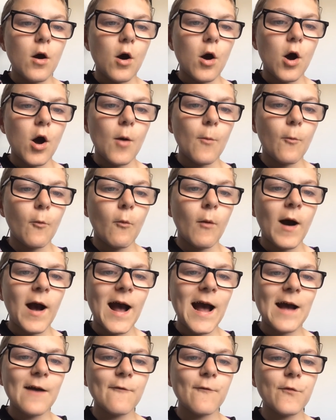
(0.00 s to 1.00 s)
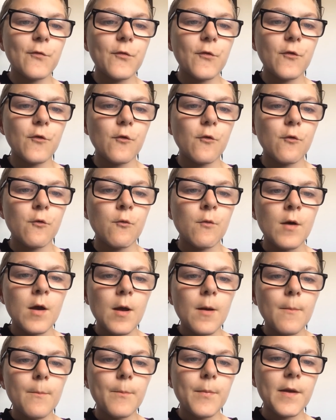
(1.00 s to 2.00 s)
will have to
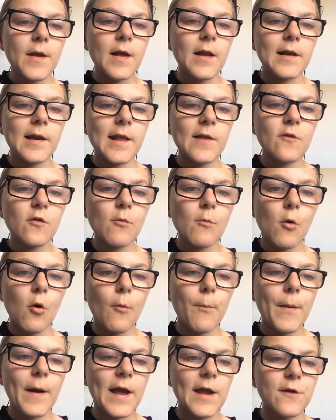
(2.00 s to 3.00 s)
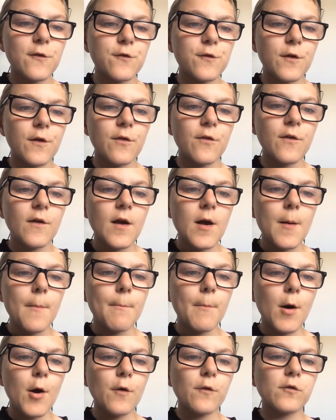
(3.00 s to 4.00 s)
be a little more patient,
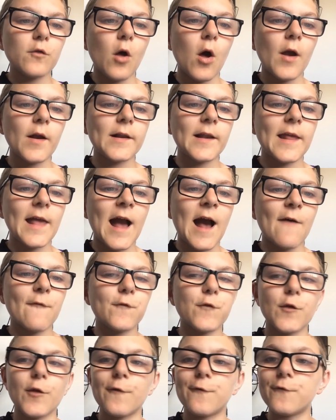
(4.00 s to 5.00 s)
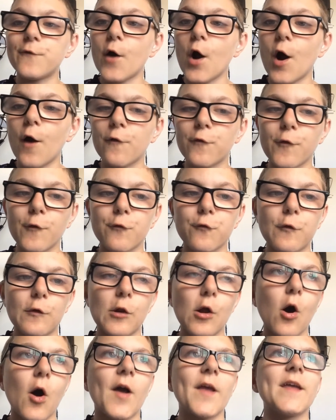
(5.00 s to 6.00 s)
most likely after the 1st of
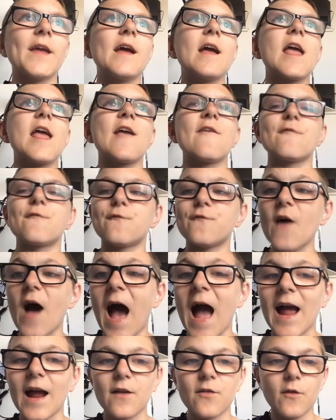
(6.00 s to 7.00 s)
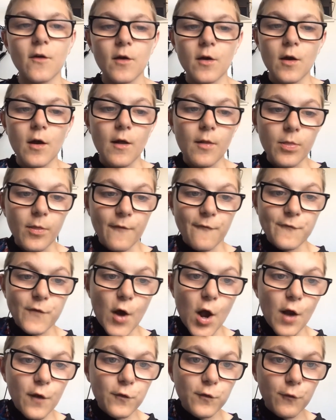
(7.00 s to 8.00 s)
July. In fact, the
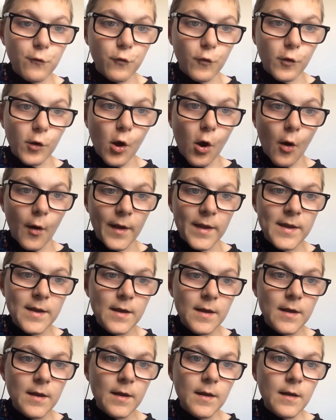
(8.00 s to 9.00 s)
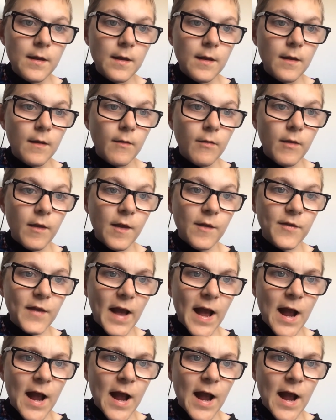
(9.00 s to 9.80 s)
1st of July is